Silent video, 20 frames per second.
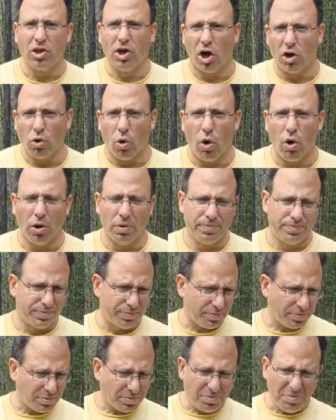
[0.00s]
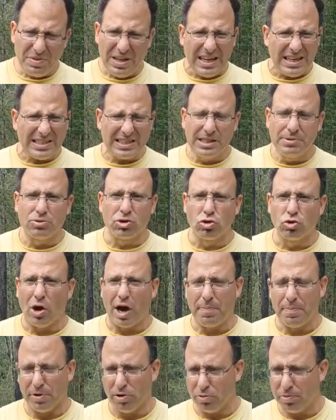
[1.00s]
gun oil seems to
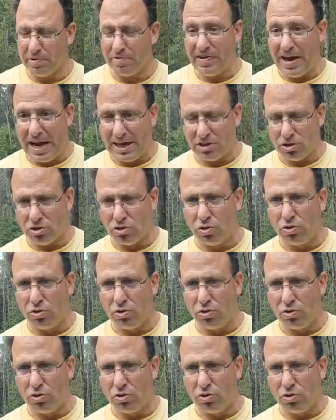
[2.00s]
dry up a little bit faster. So